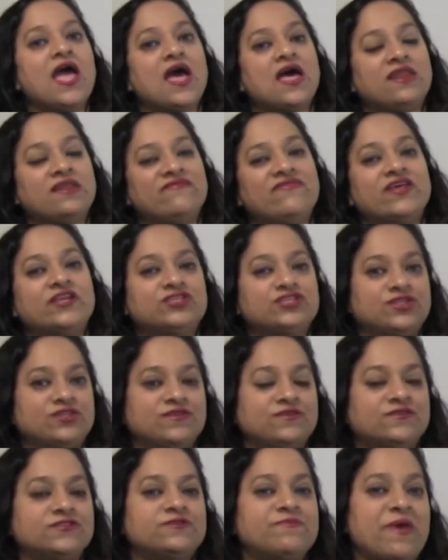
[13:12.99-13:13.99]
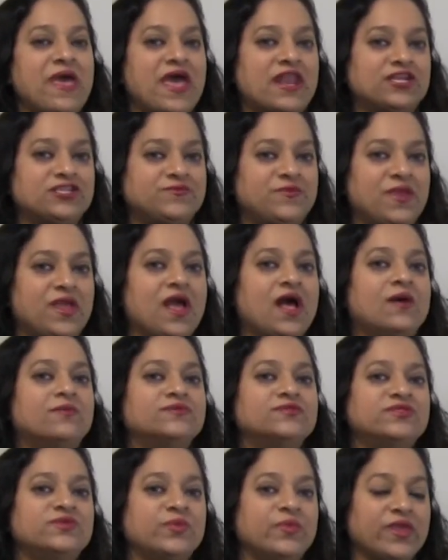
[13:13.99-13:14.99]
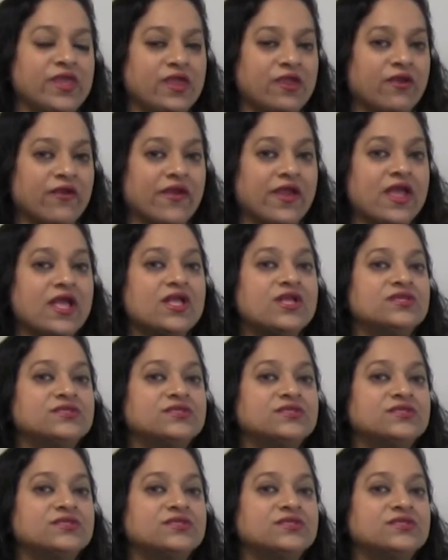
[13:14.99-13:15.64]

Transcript: and eventually their Spanish becomes weaker.